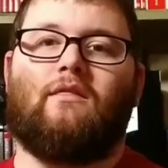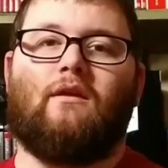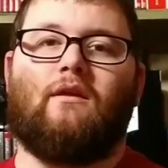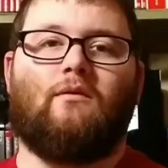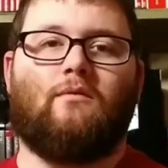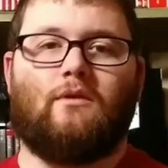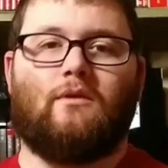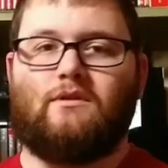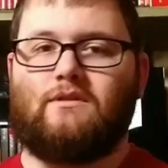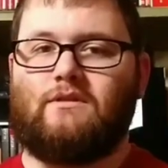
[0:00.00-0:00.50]
They
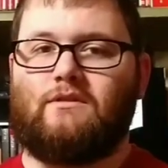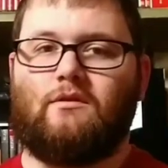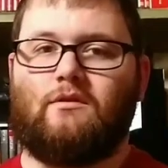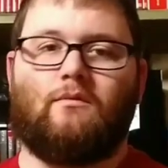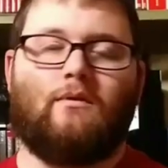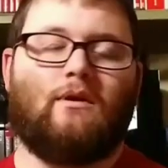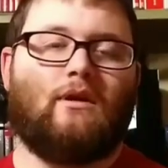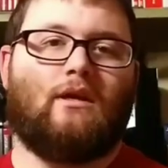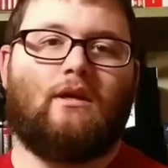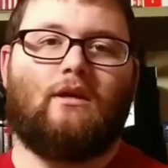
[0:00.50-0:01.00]
were still
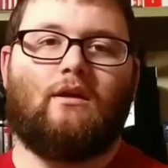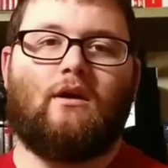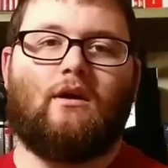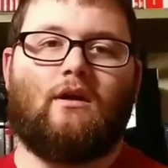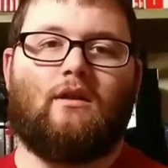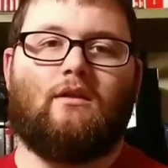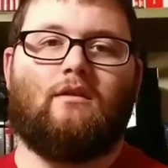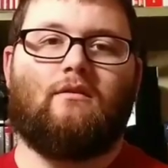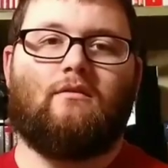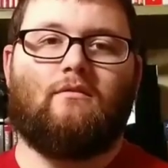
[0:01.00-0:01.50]
working
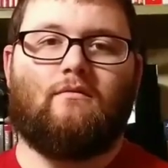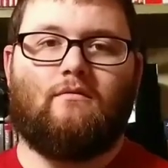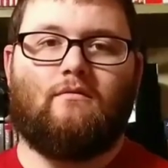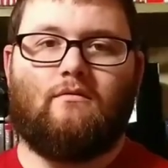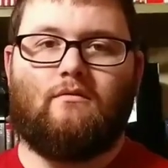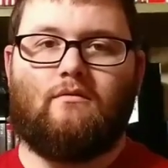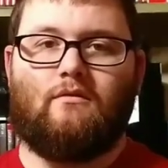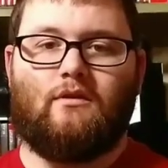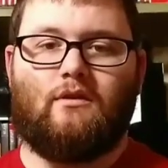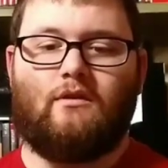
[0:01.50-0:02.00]
on,
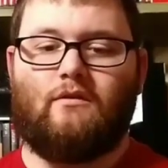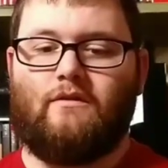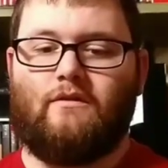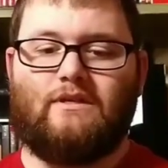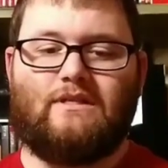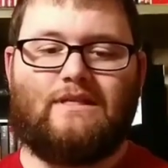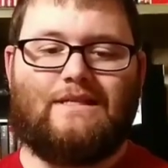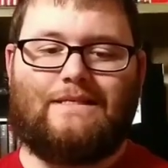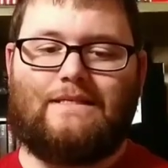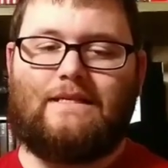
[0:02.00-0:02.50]
you know, the
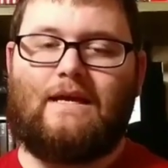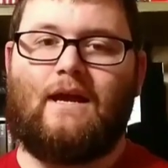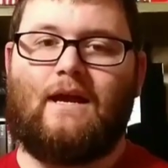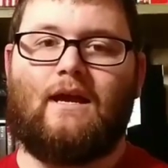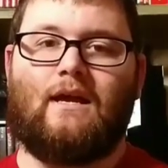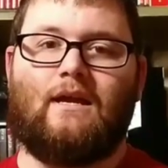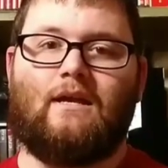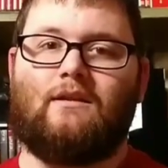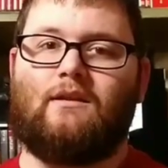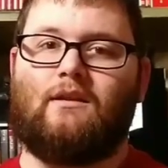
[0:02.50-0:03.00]

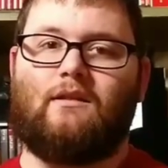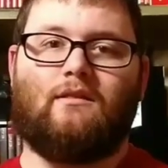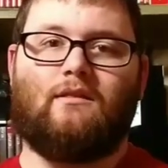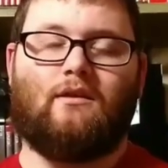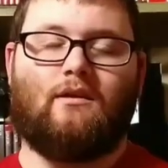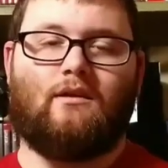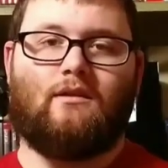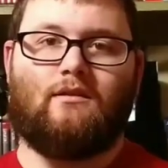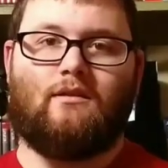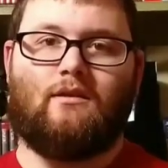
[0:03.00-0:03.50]
design and
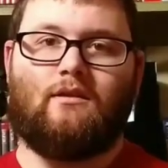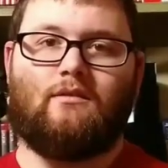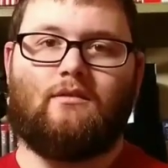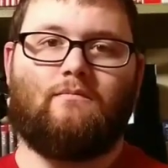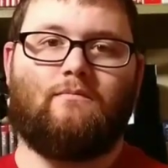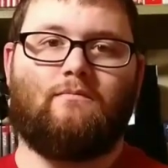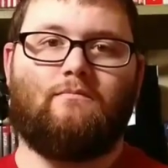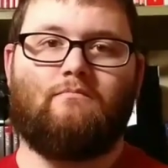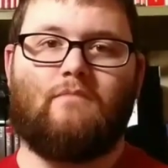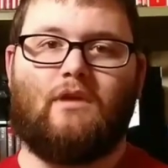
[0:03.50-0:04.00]
the
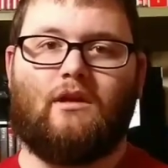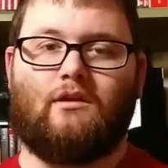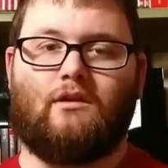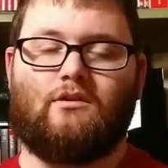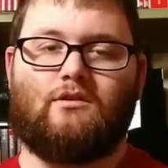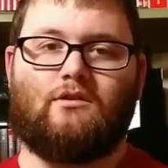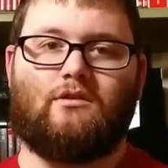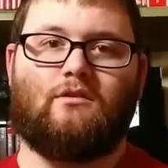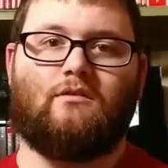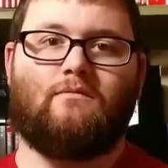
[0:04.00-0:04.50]
making
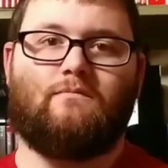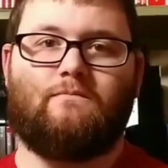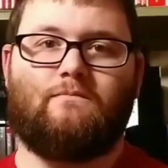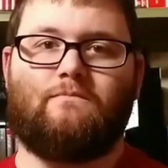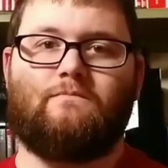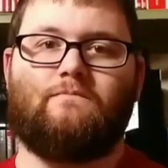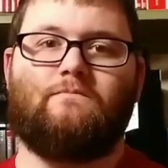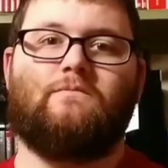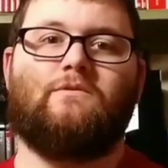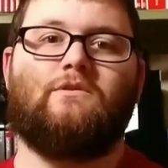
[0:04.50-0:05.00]
sure
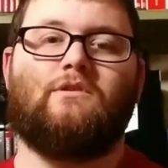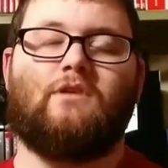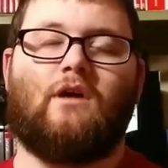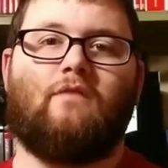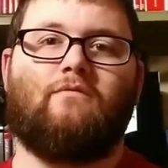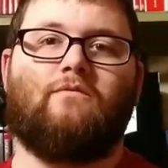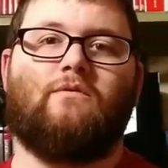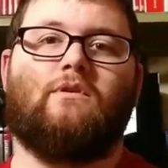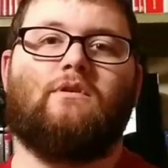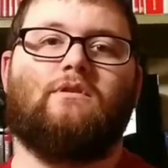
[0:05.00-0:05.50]

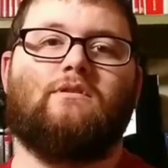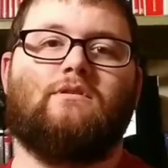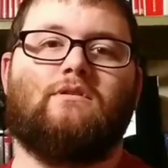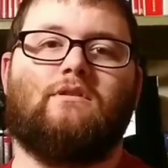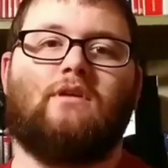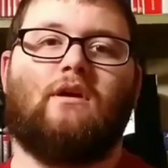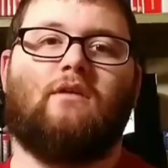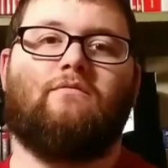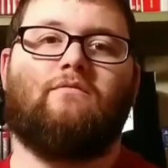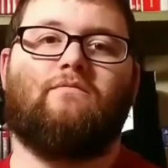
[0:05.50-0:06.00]
software and
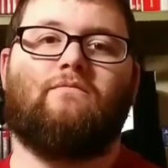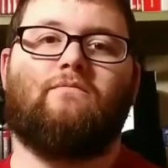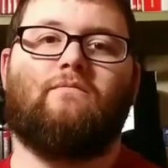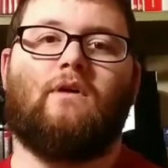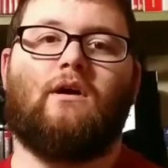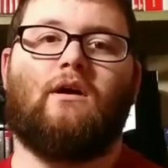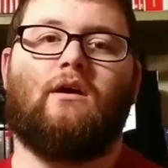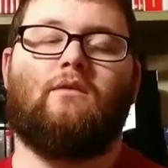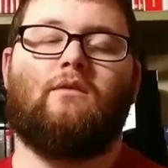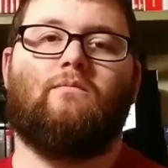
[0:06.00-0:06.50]
stuff
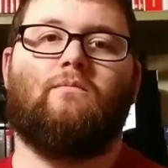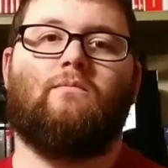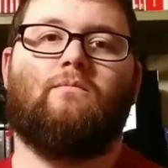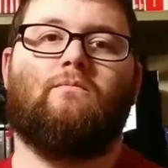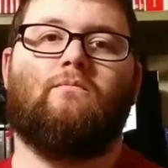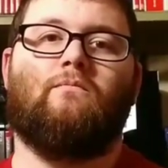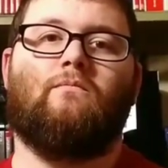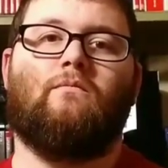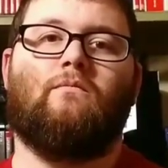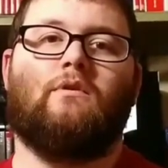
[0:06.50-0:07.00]

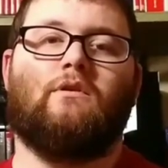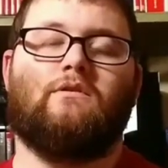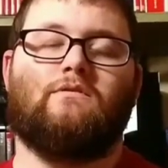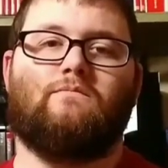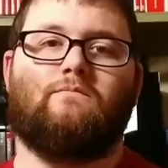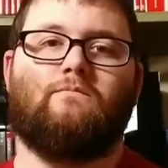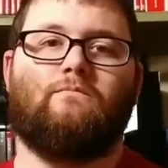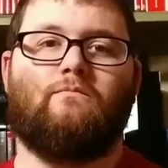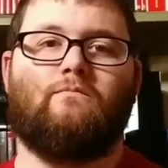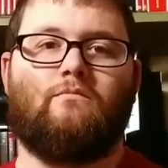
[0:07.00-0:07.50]
is
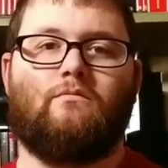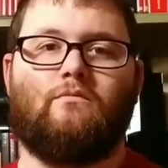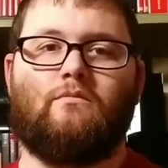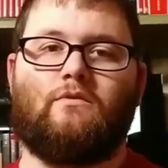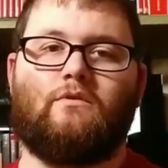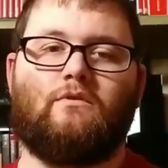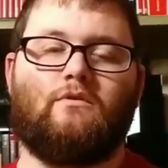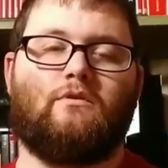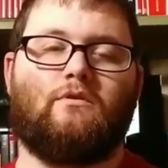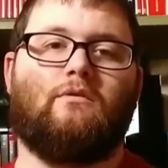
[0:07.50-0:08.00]

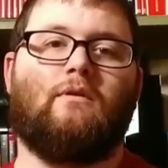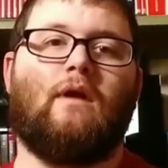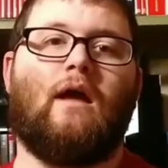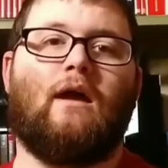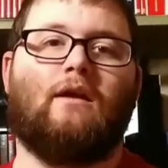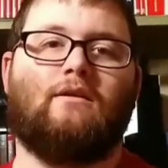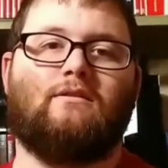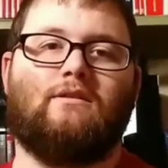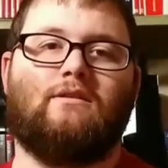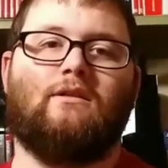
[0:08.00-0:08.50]

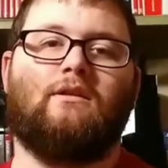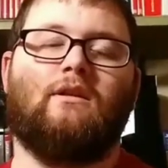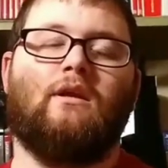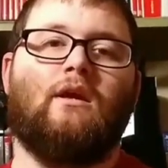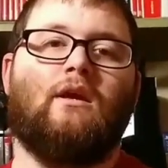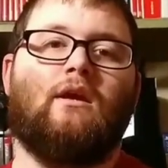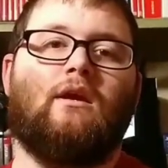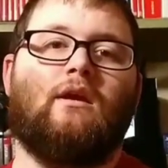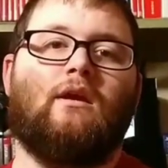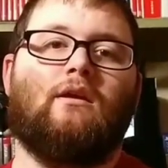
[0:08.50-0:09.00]
correct,
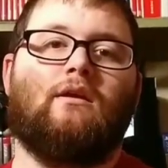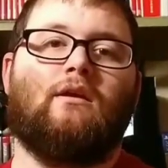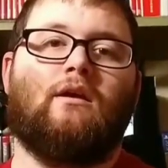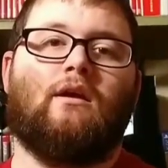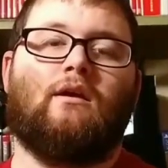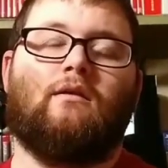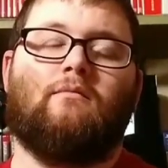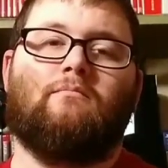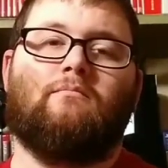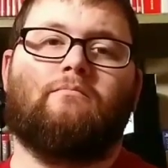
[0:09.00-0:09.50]

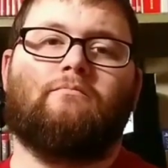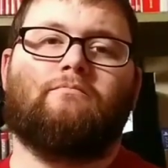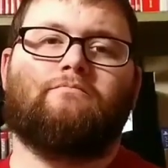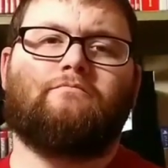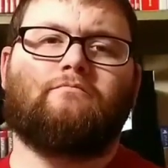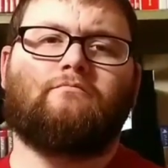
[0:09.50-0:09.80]
and